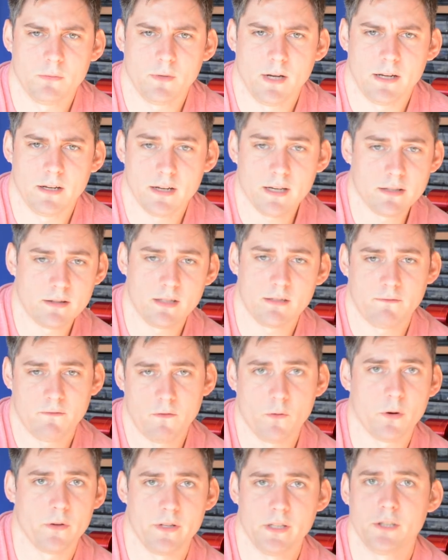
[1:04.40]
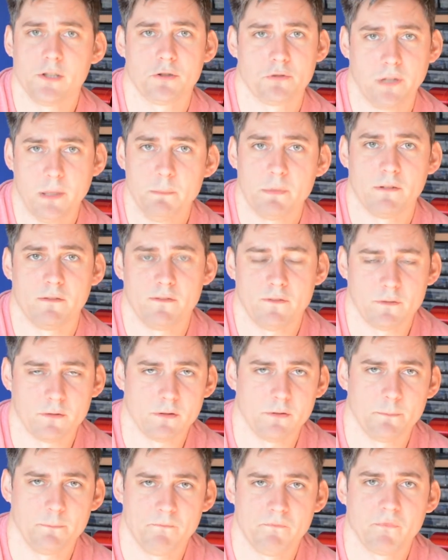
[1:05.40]
I got that for this trip and
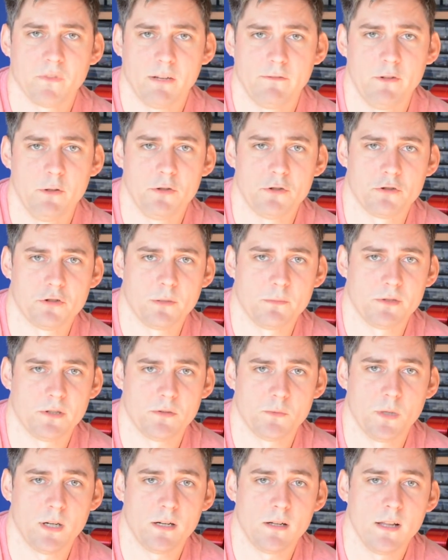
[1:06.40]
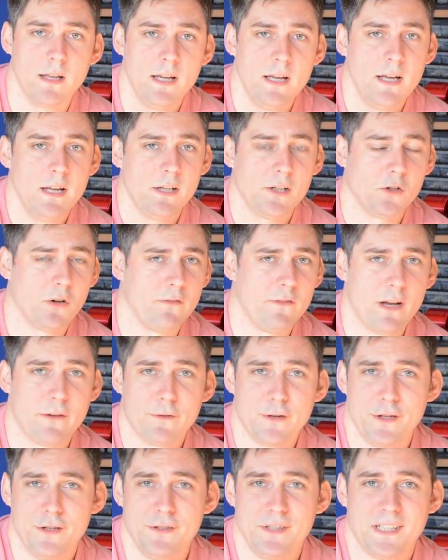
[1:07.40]
for future trips as well. So I've
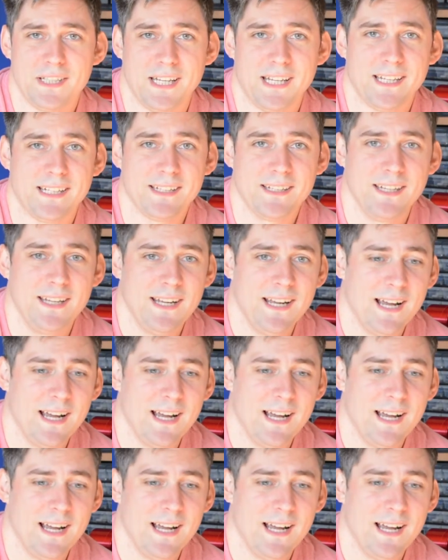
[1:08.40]
never used it.